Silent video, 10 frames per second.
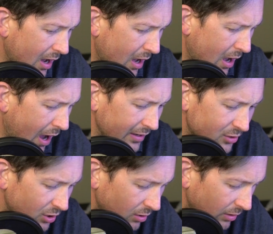I
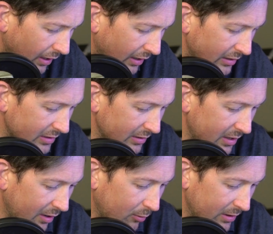
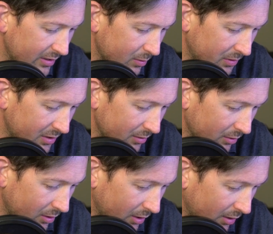read this one so
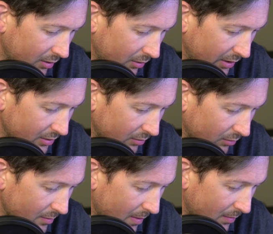long ago, I don't
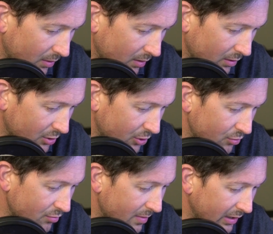remember
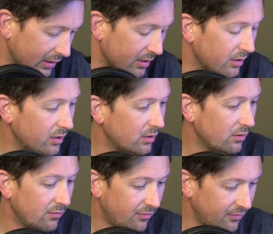too many
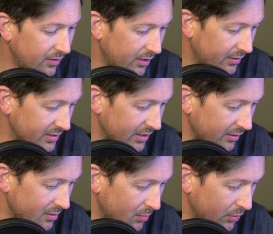of the
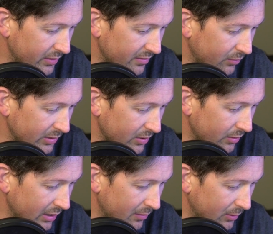salient points of what's
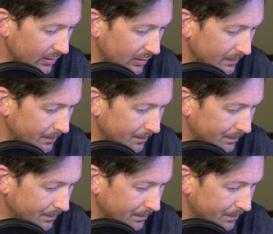going on with it.